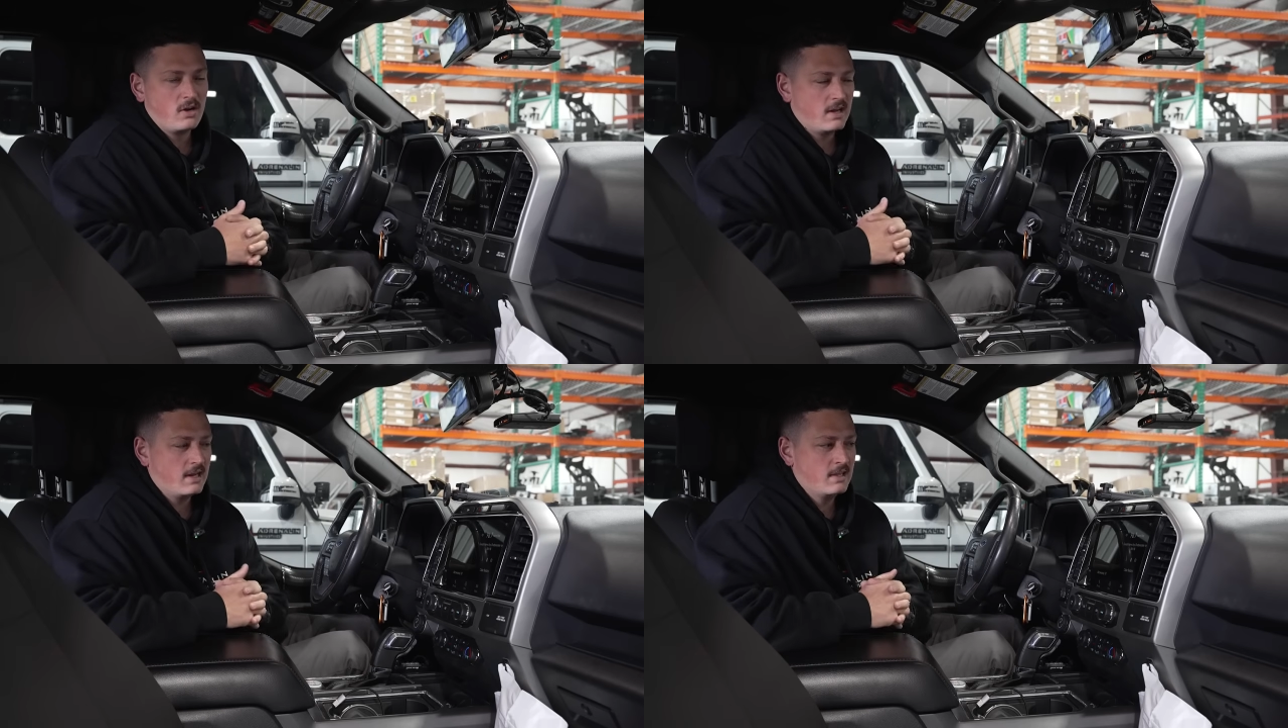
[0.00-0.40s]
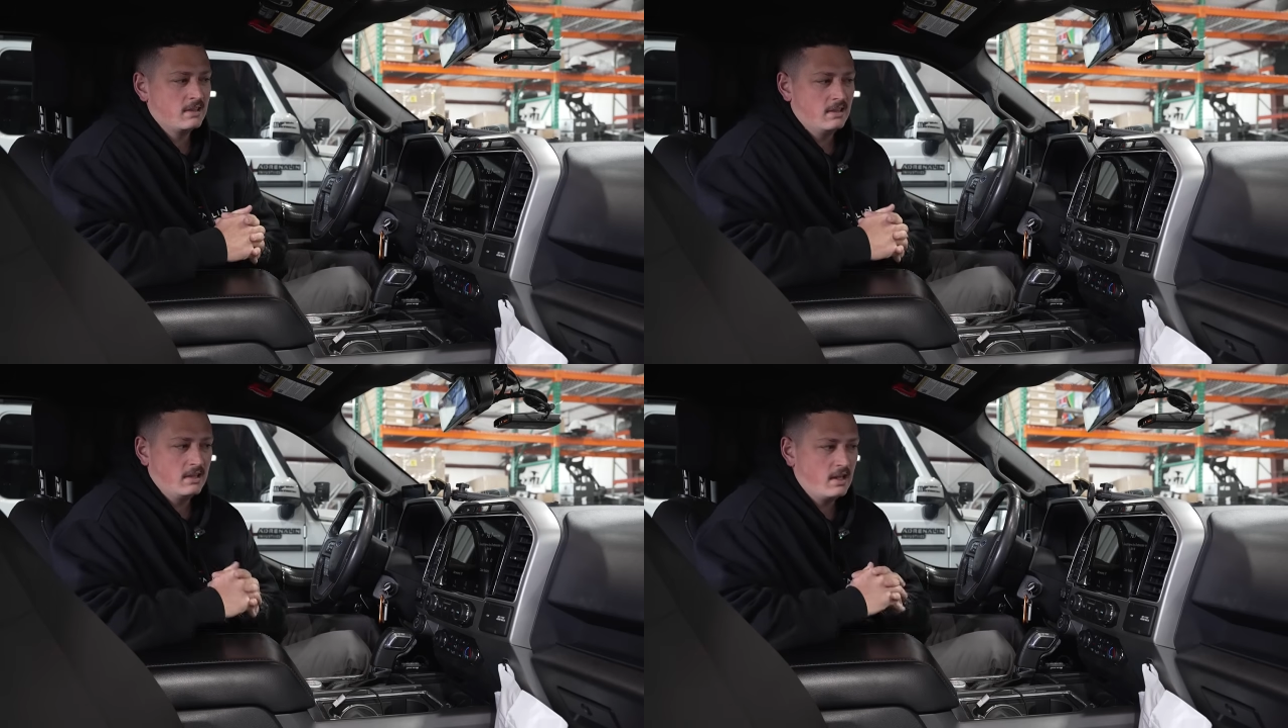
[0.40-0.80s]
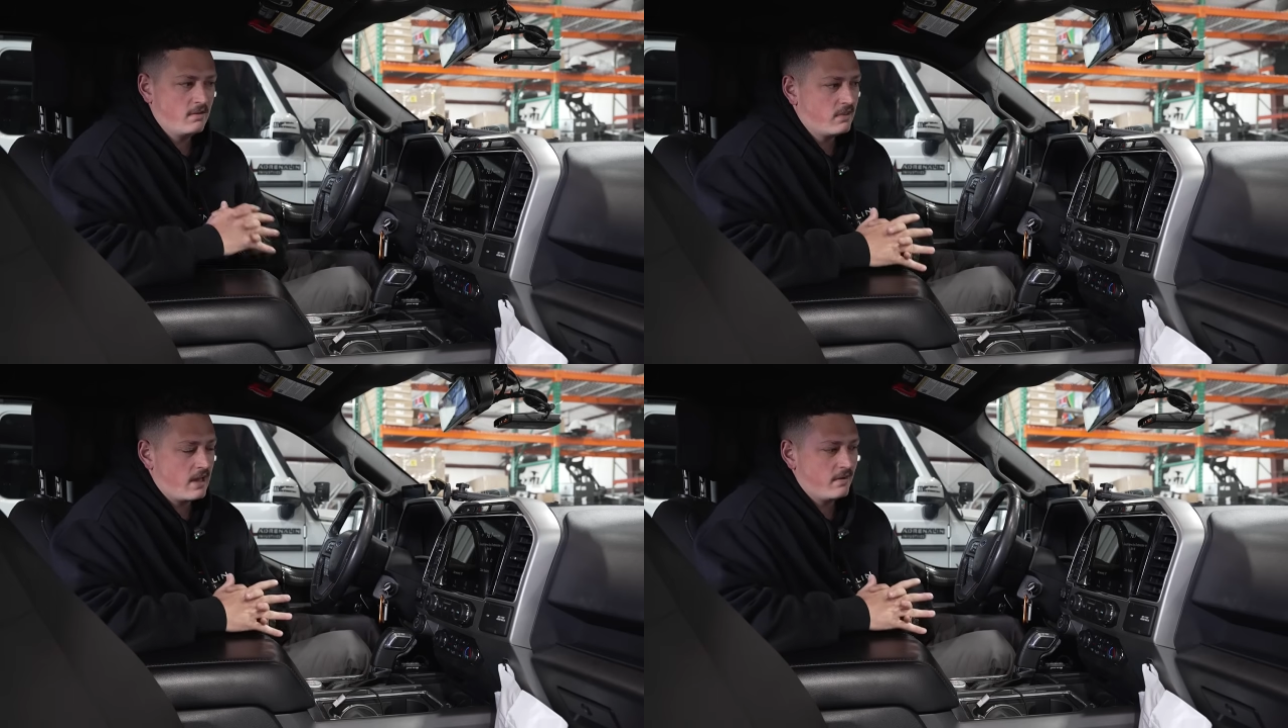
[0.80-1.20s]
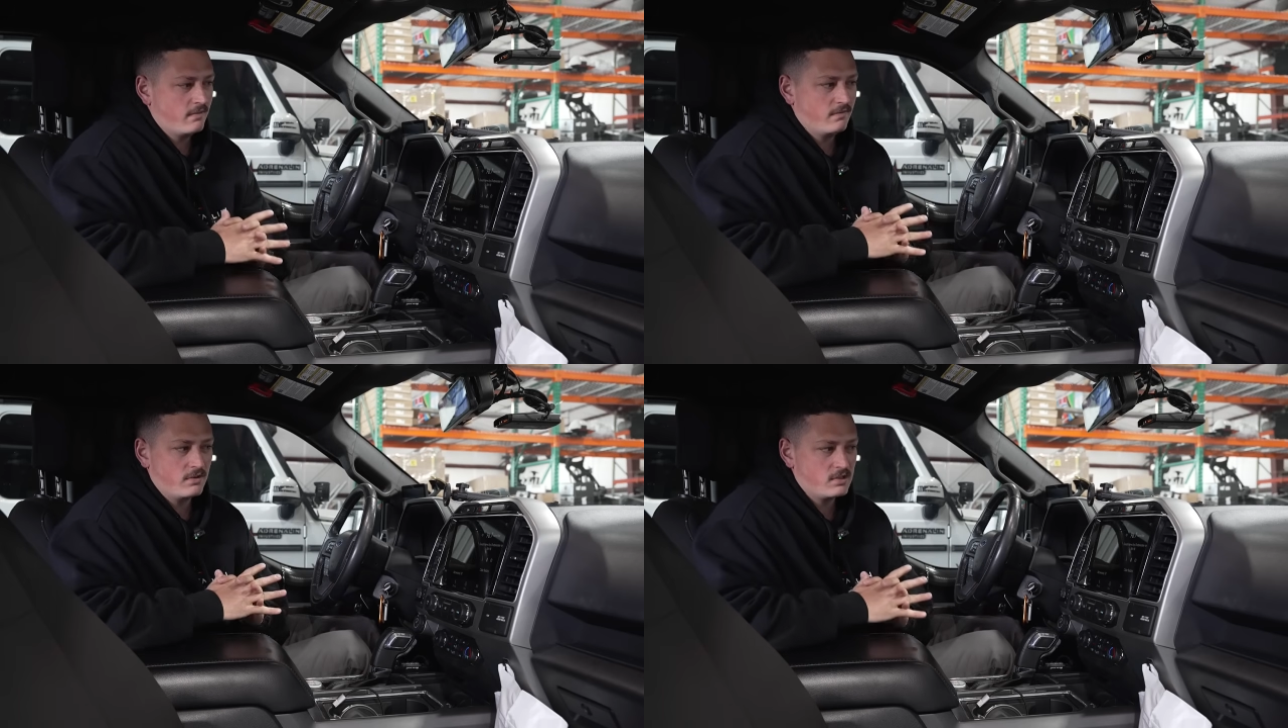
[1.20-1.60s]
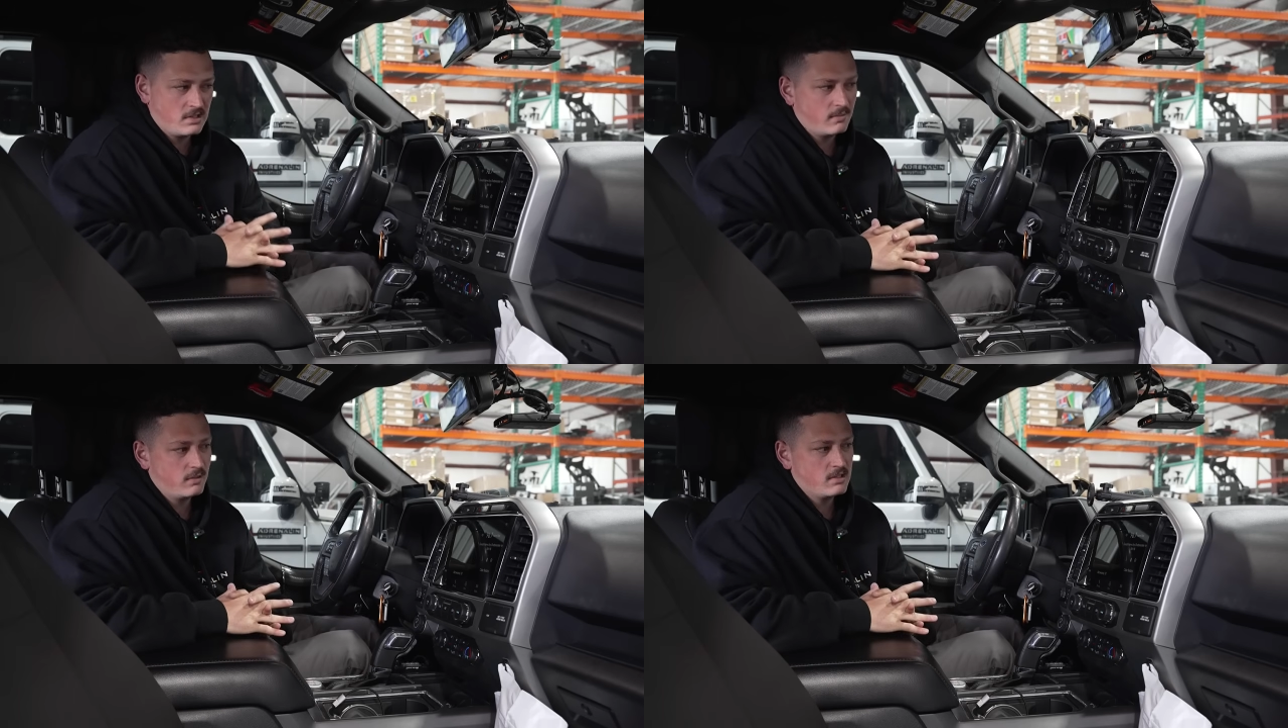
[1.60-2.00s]
And I didn't love that for
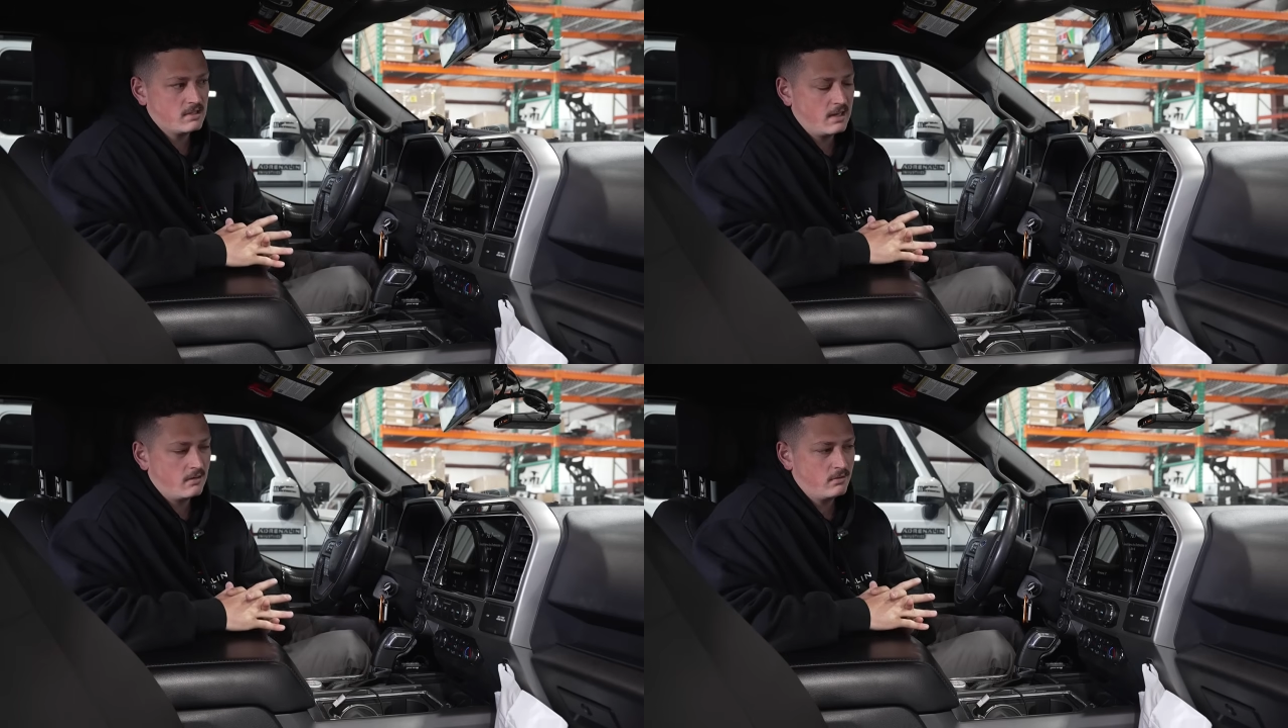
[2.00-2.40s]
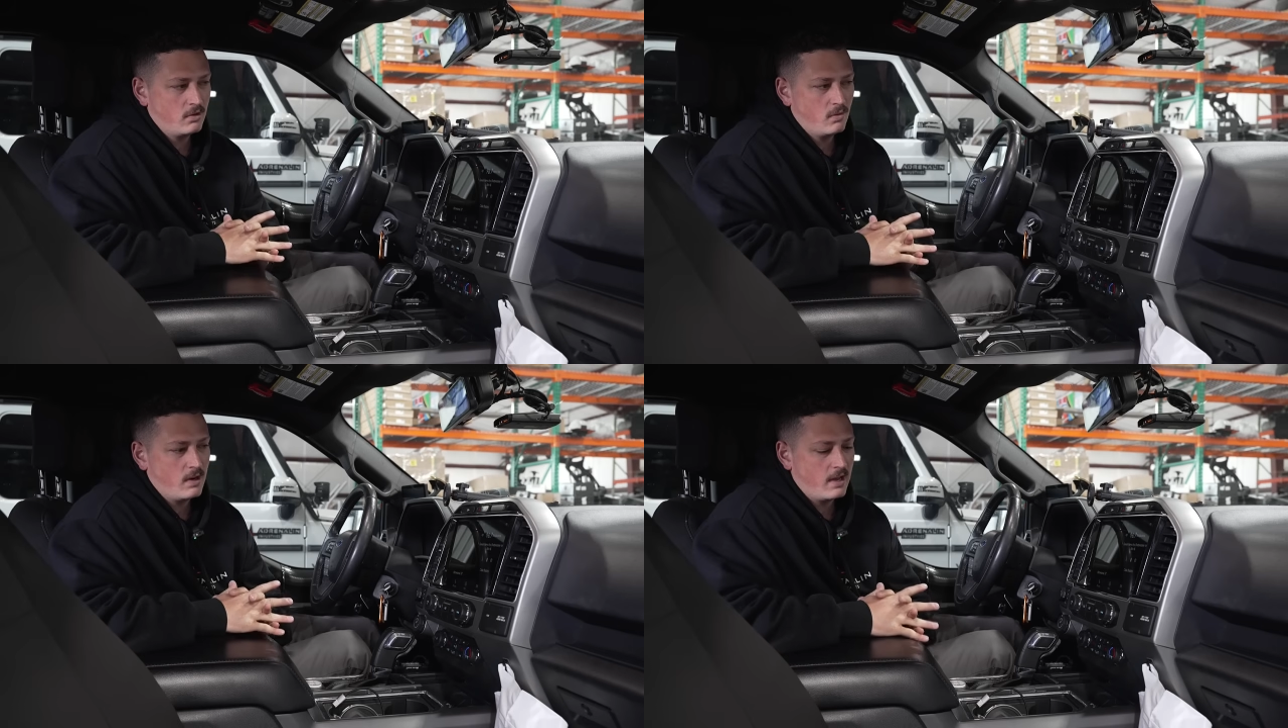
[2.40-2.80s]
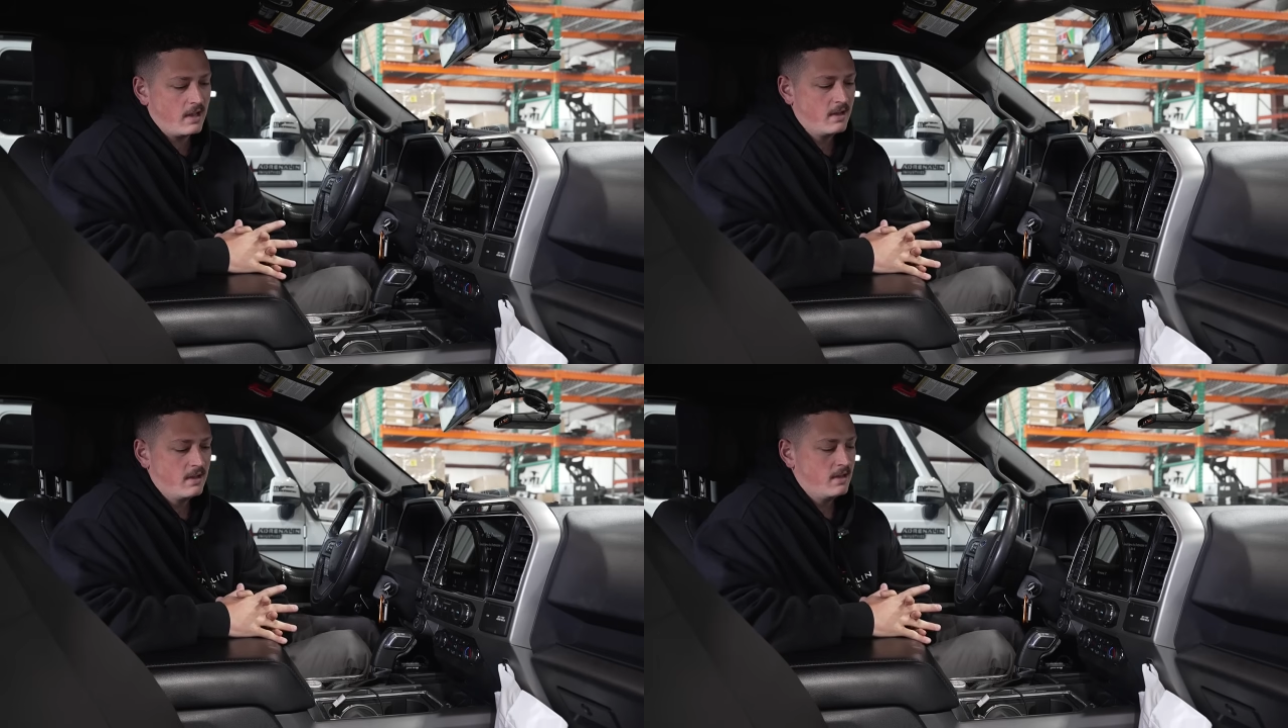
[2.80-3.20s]
some reason. I don't know why.